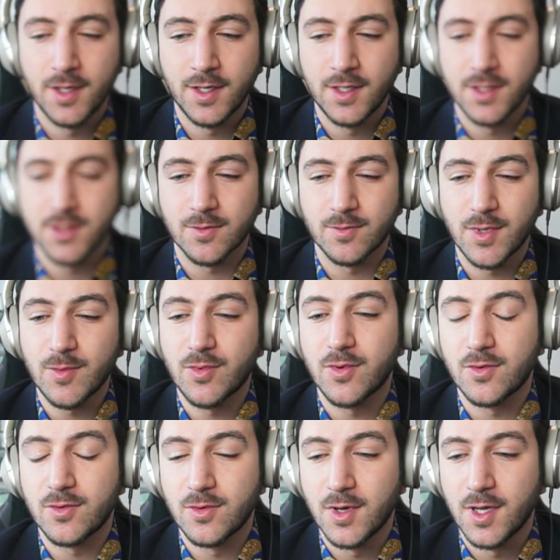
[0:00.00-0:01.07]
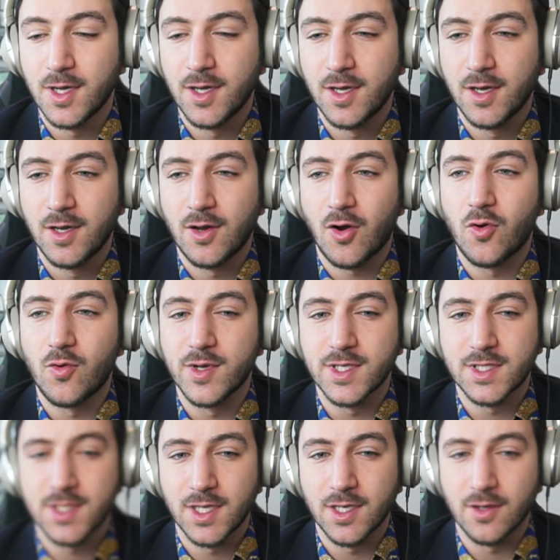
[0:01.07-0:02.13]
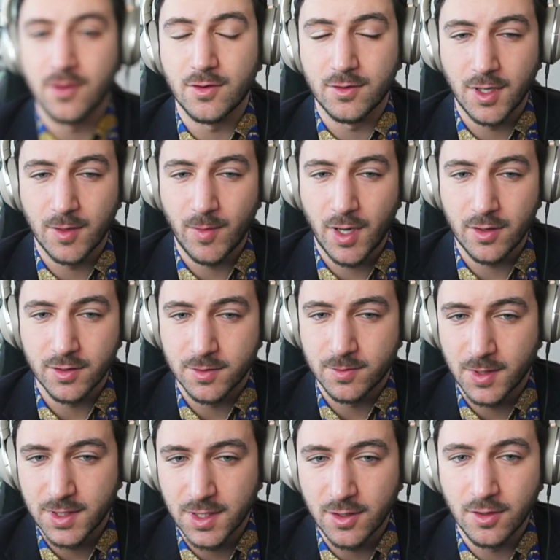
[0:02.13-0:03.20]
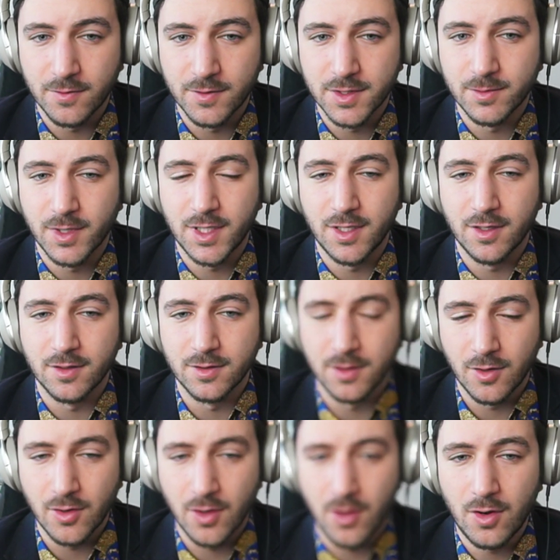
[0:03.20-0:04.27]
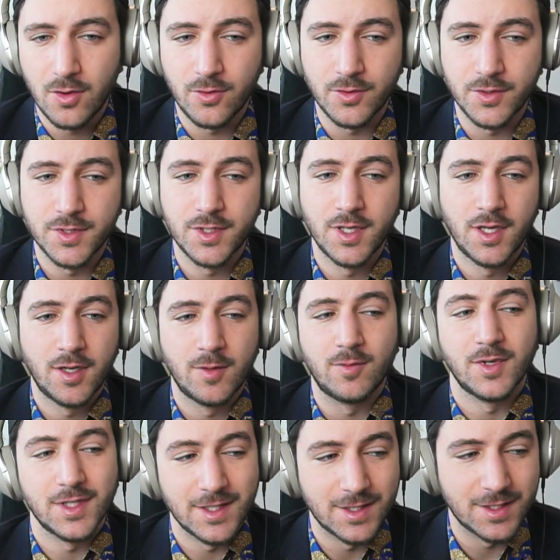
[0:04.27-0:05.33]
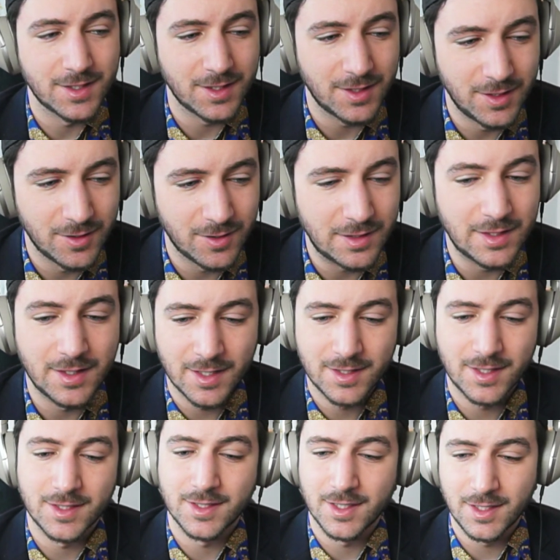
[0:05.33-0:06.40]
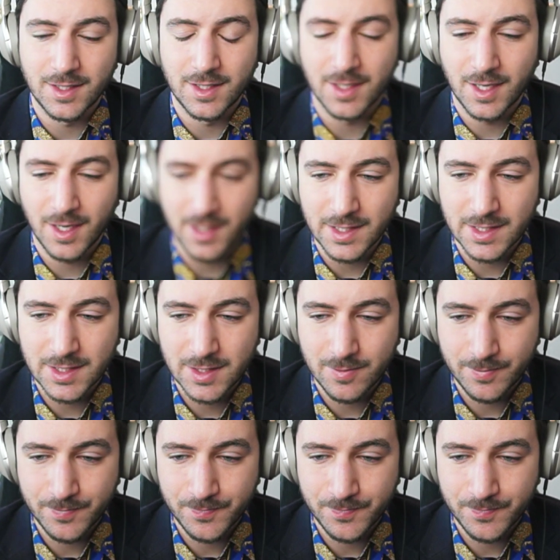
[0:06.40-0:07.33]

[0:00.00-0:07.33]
So people always think, oh, Yamato's spending all of his money on clothes, but it's not necessarily the case.